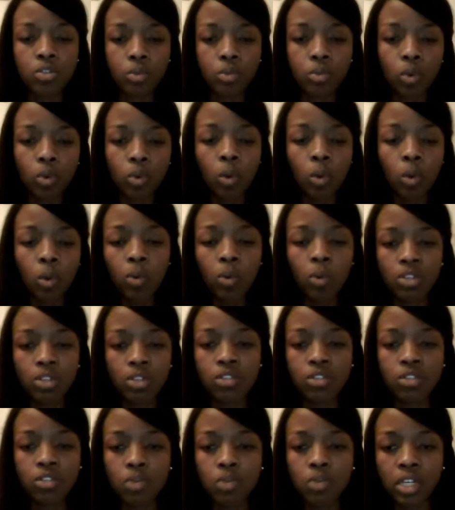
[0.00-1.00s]
the role and what
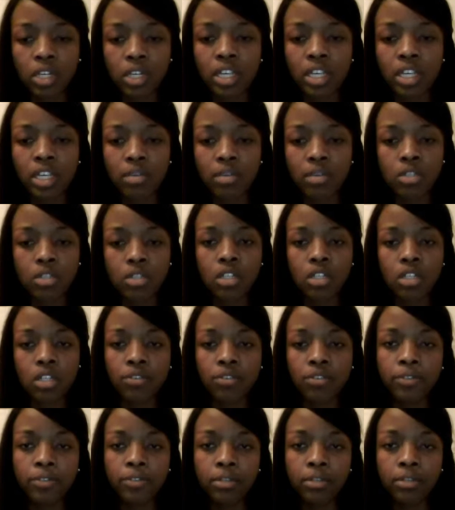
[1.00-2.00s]
wasn't when it came
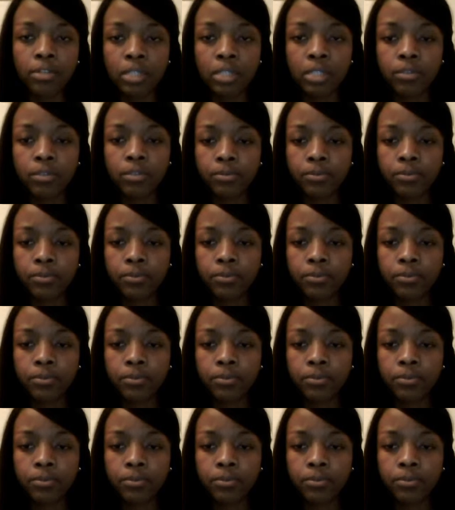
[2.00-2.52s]
to filming.